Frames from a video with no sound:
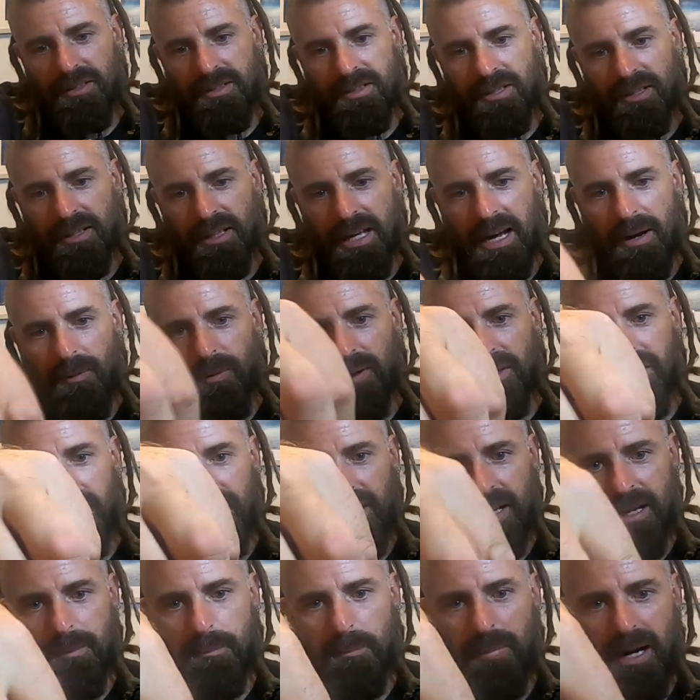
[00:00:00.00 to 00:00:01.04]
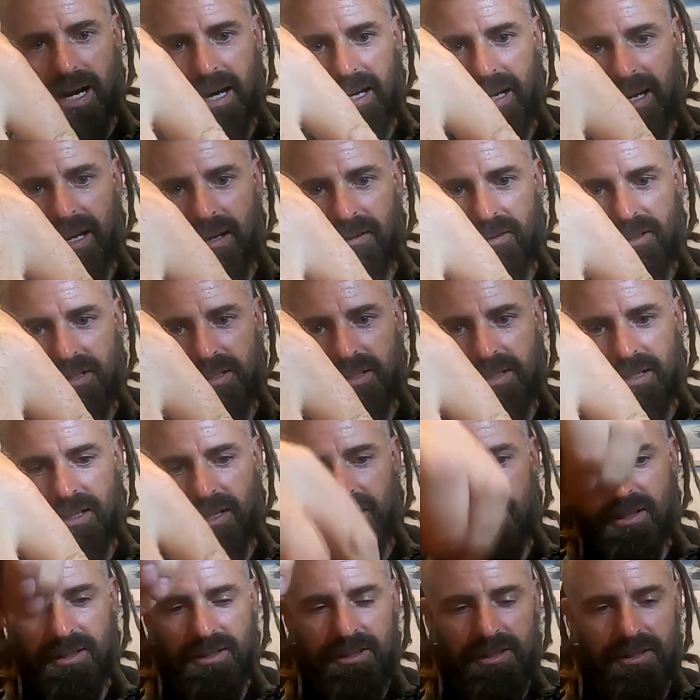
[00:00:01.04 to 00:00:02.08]
to that one and then back out to
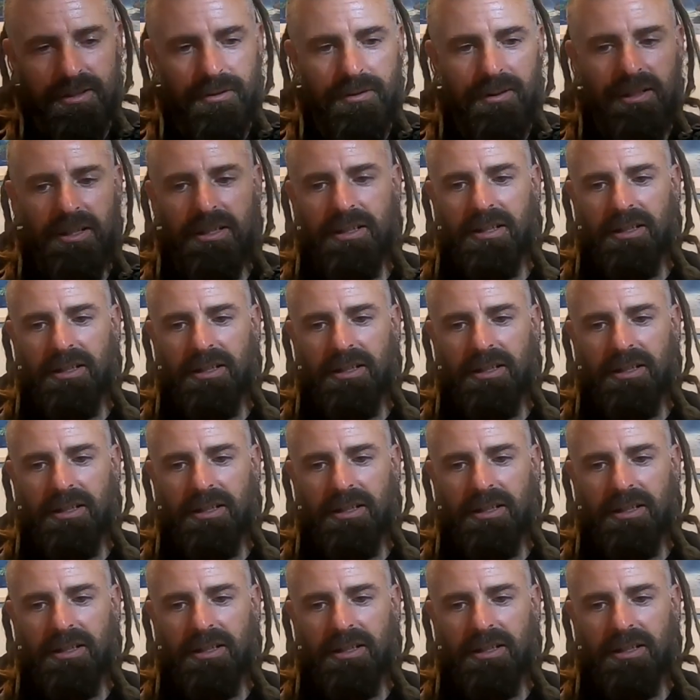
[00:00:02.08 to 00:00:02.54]
the other 2.